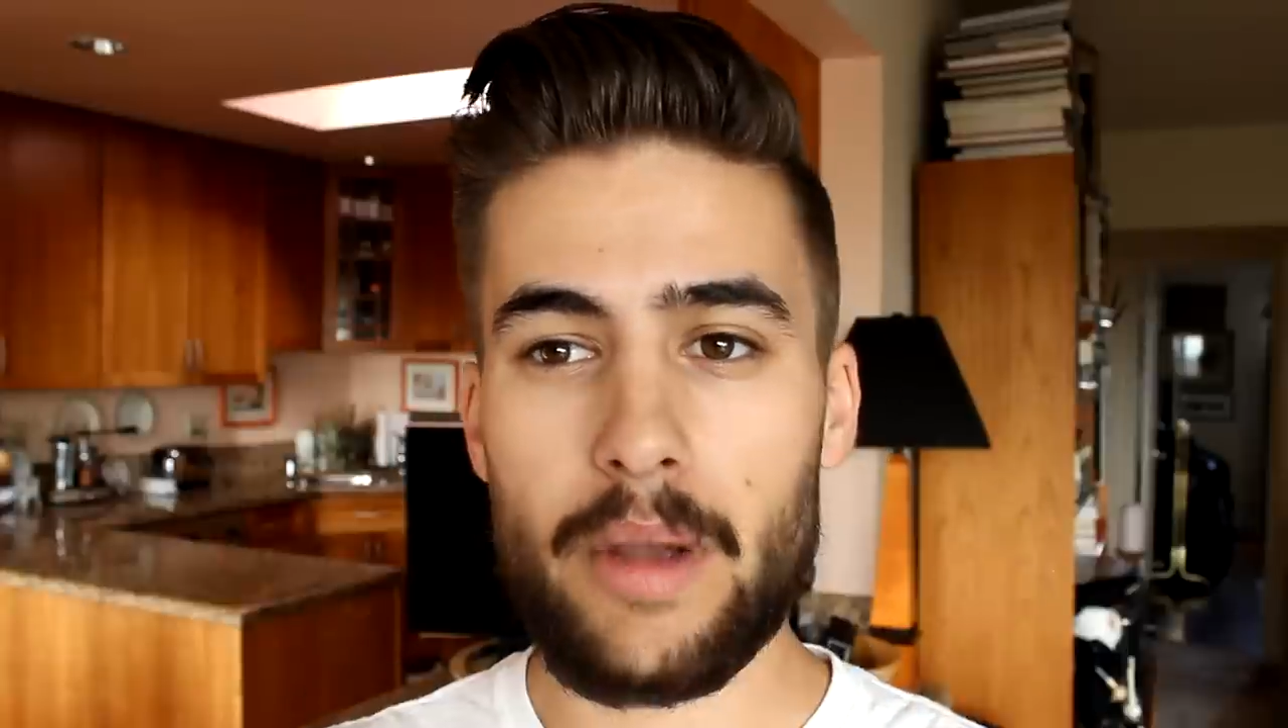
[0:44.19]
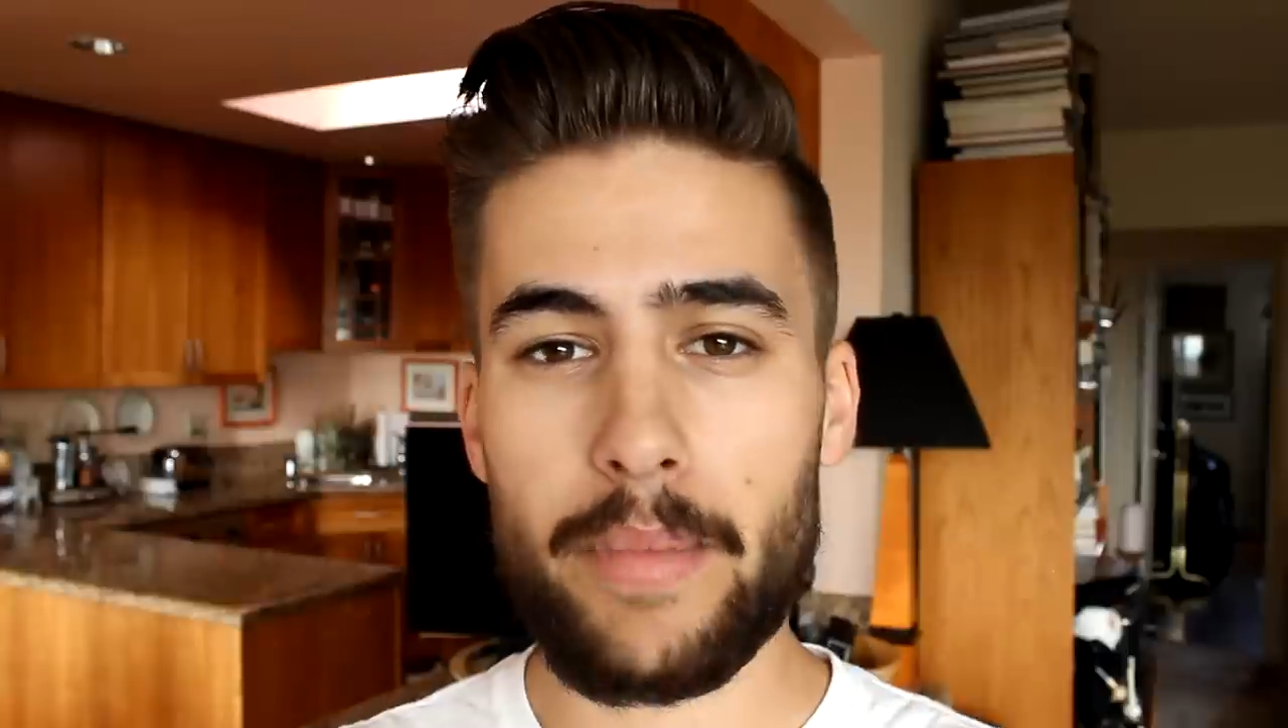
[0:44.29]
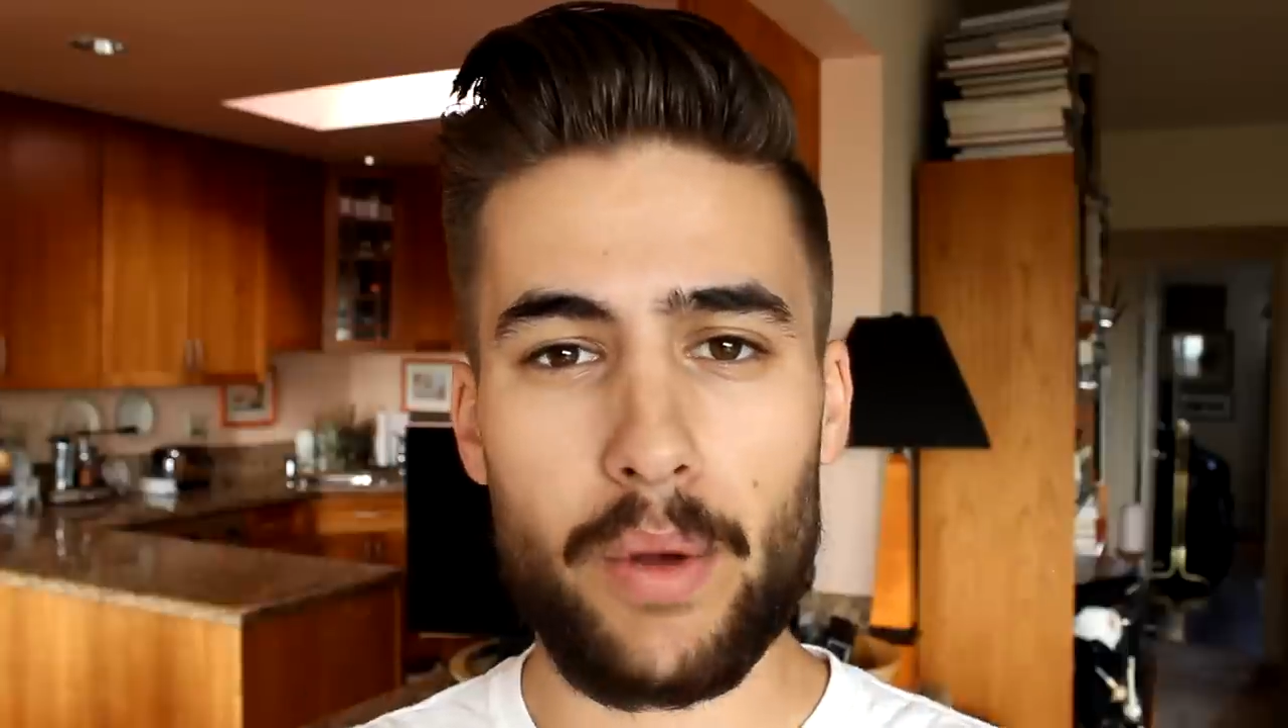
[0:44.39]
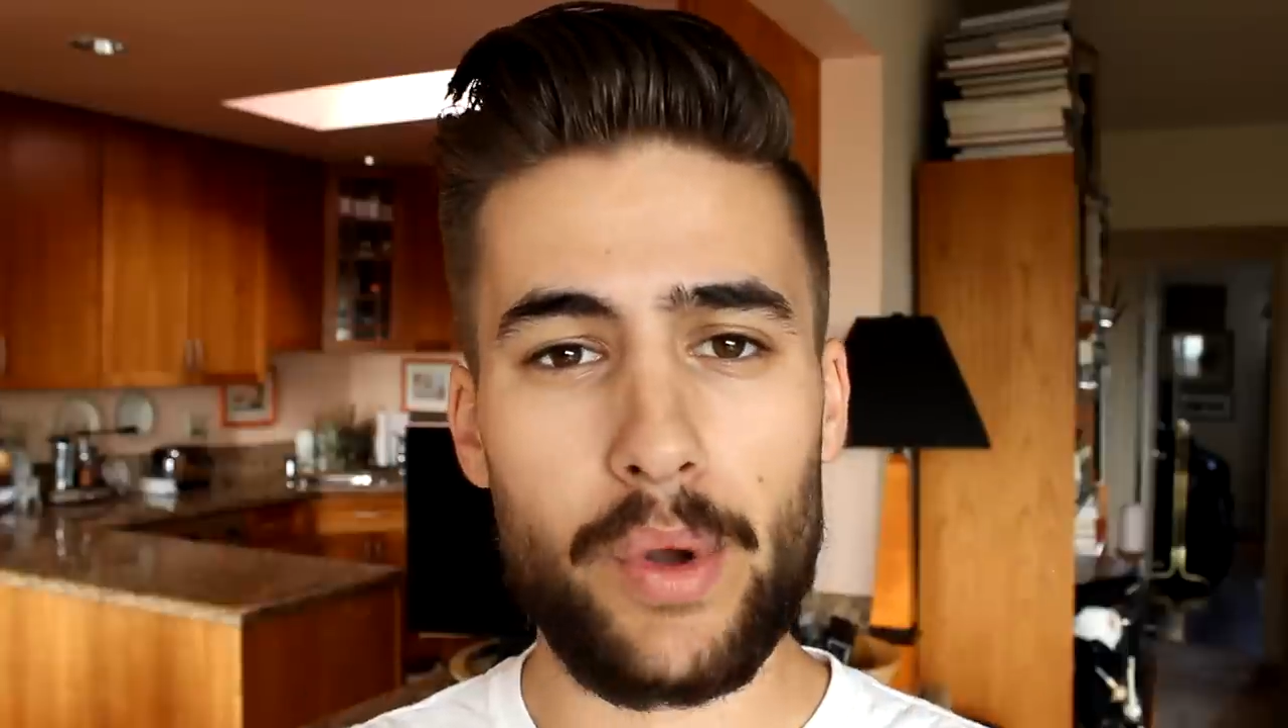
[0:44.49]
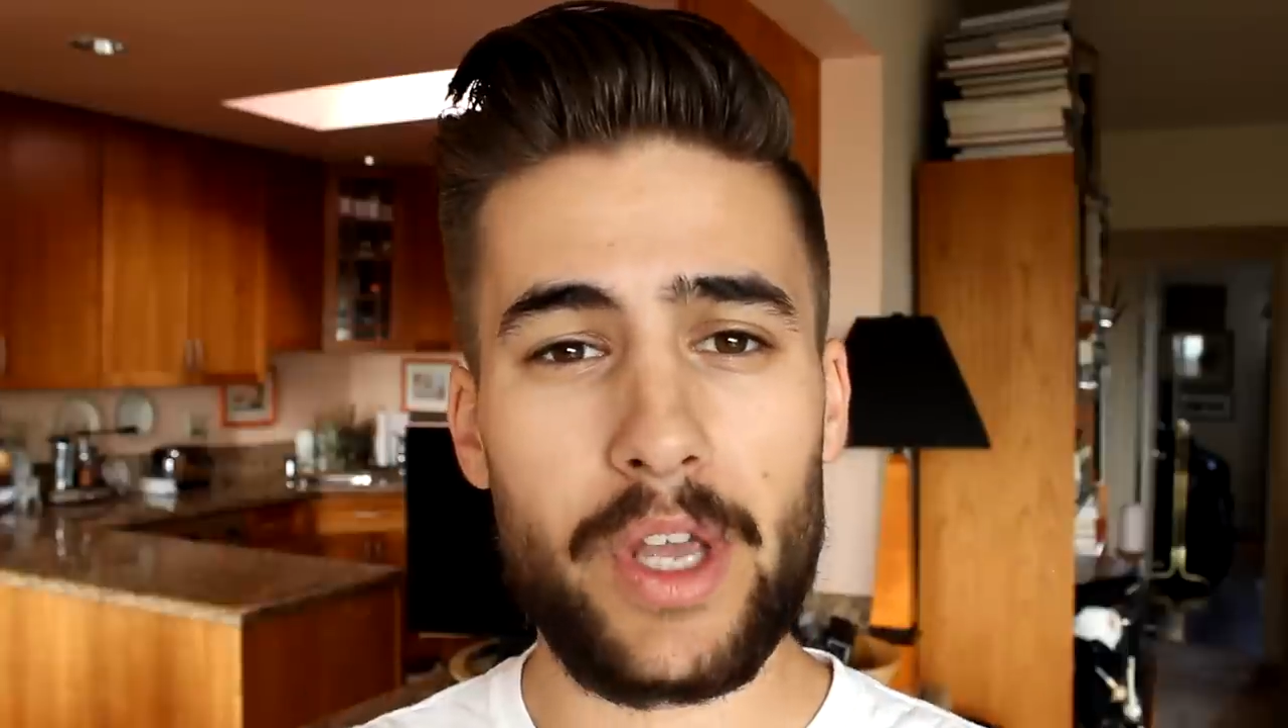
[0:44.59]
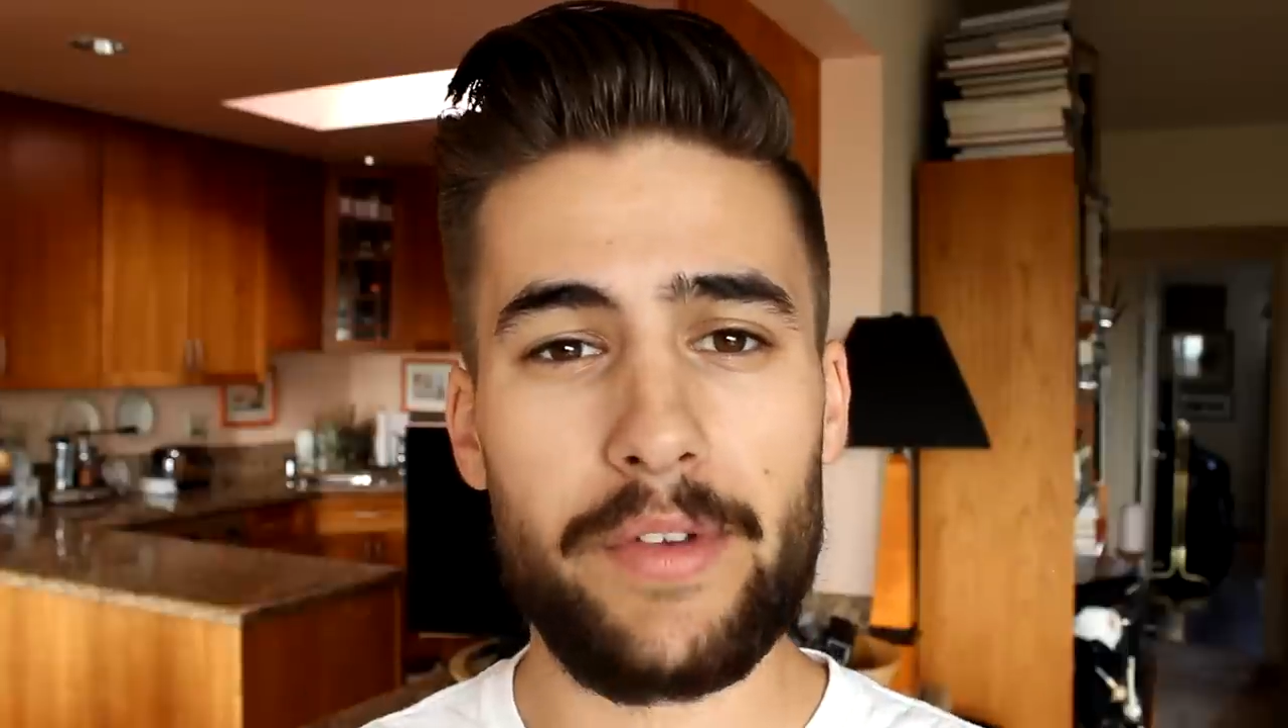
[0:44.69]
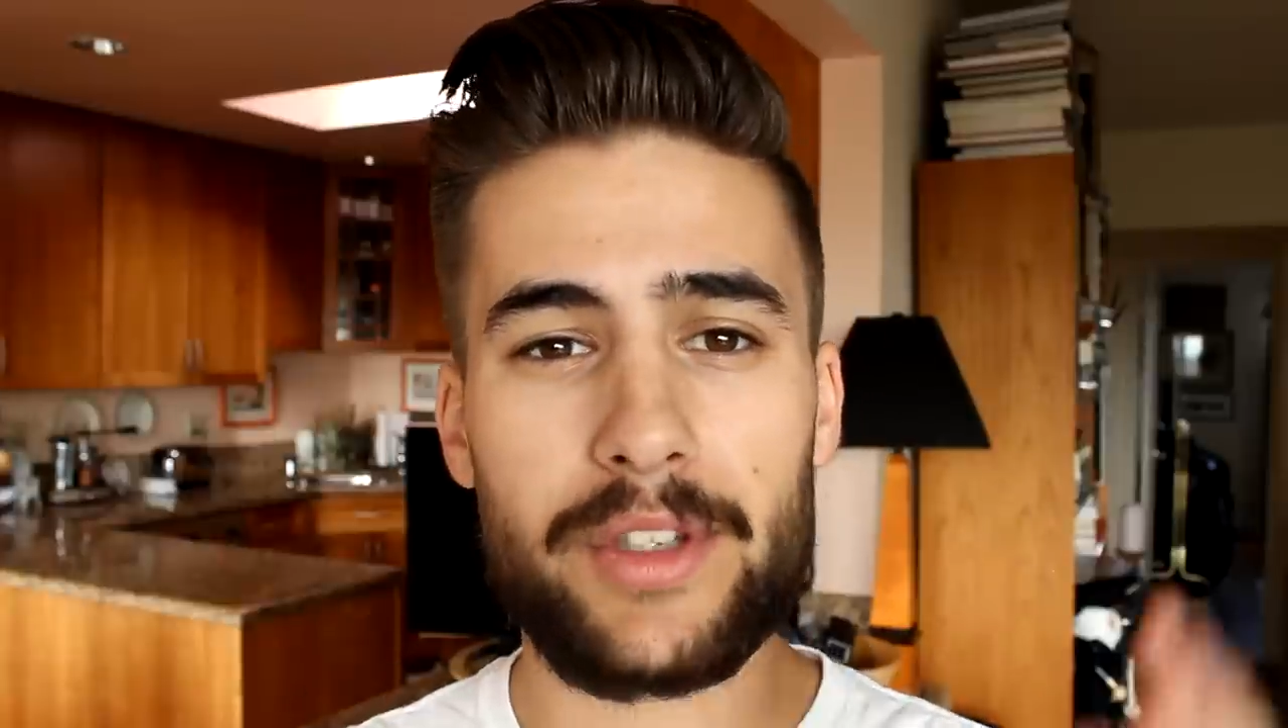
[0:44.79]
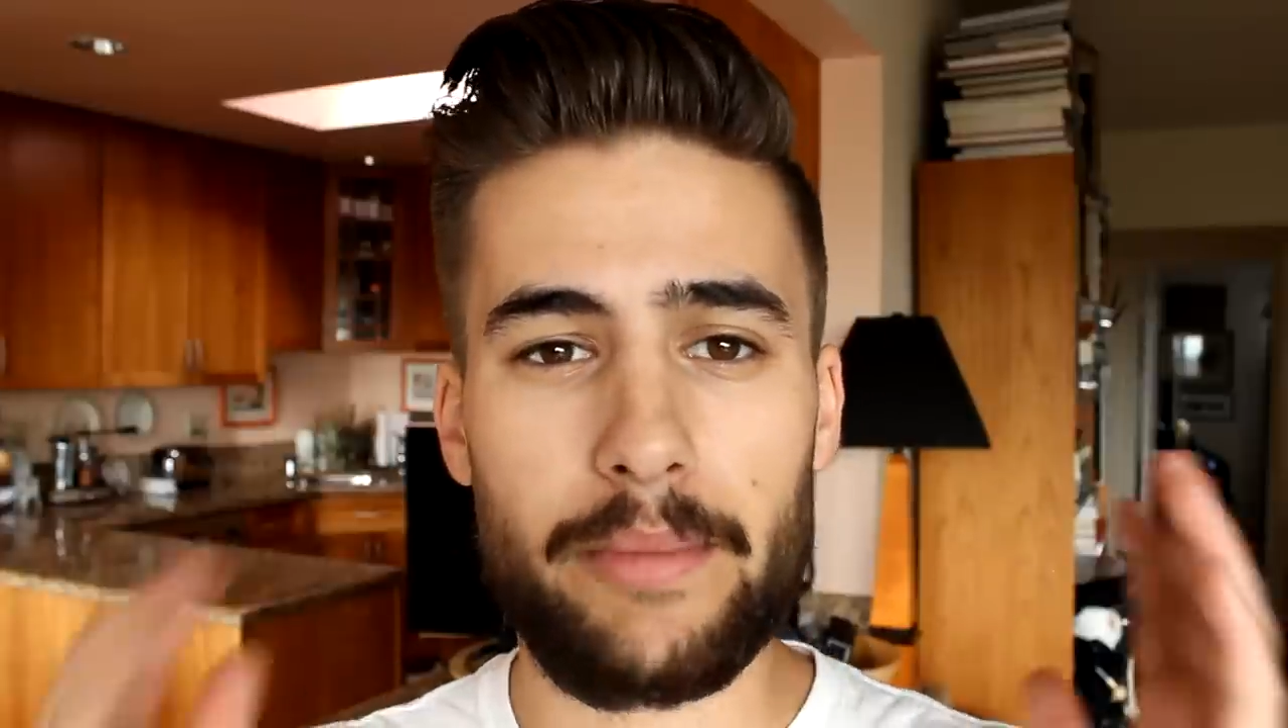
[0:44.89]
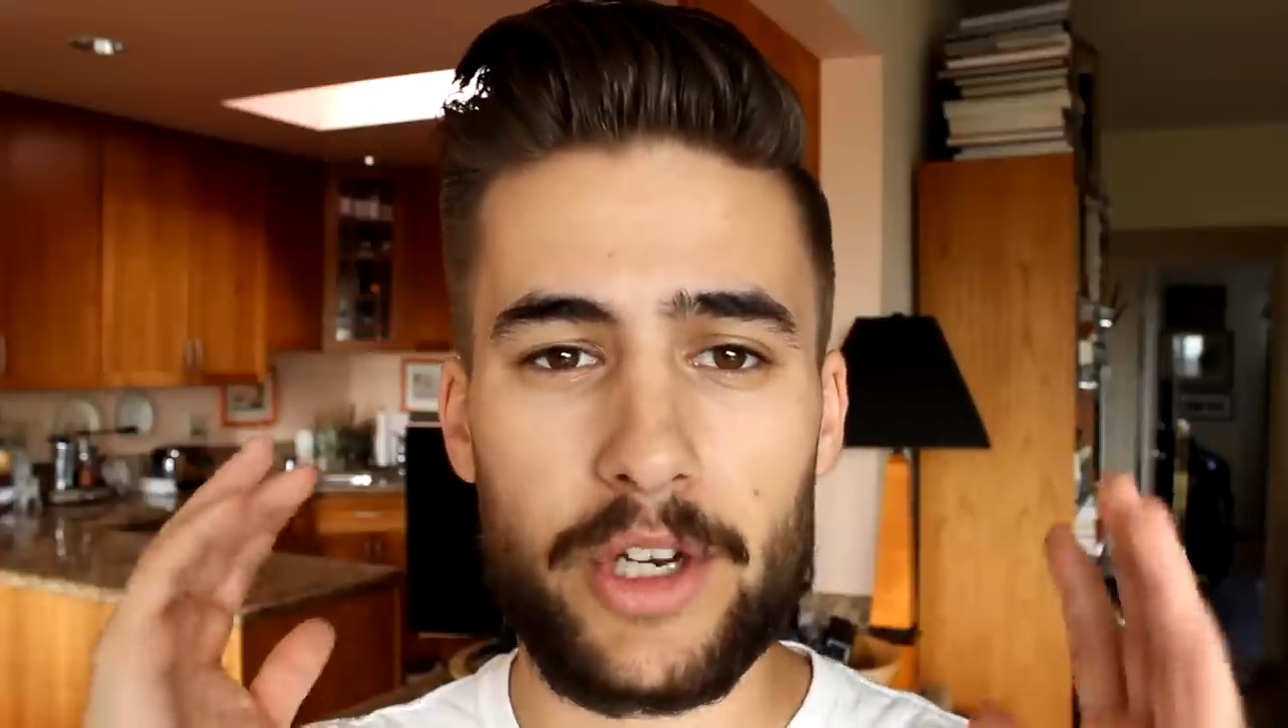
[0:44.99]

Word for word: But I will give you some